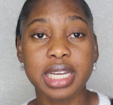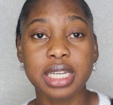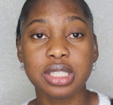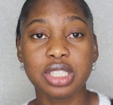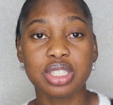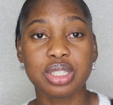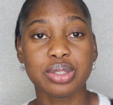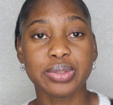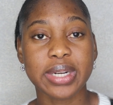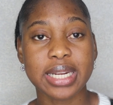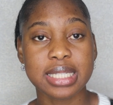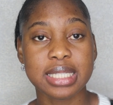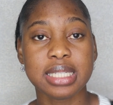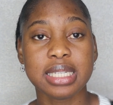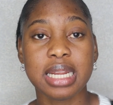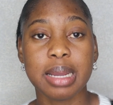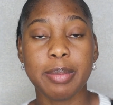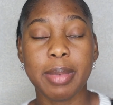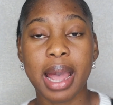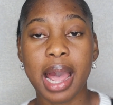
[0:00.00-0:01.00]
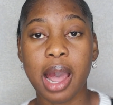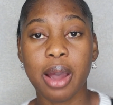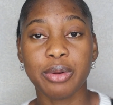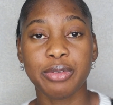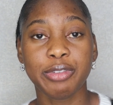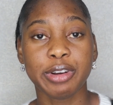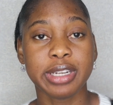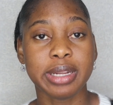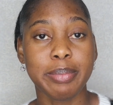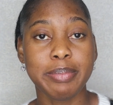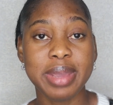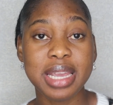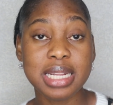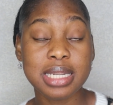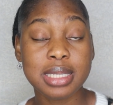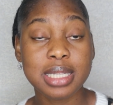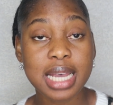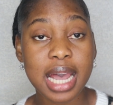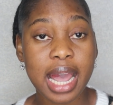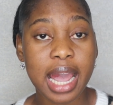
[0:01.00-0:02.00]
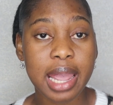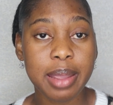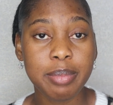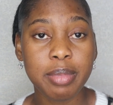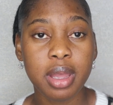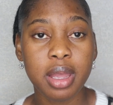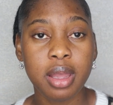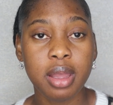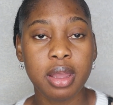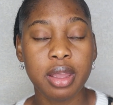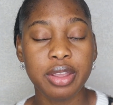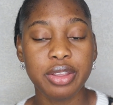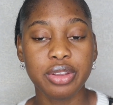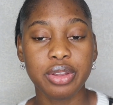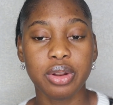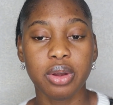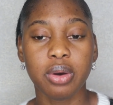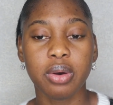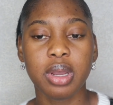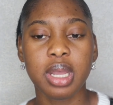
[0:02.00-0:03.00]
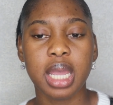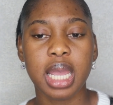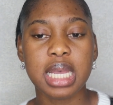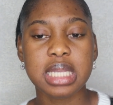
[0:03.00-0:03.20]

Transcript: They're just renting them out for the meantime, you know.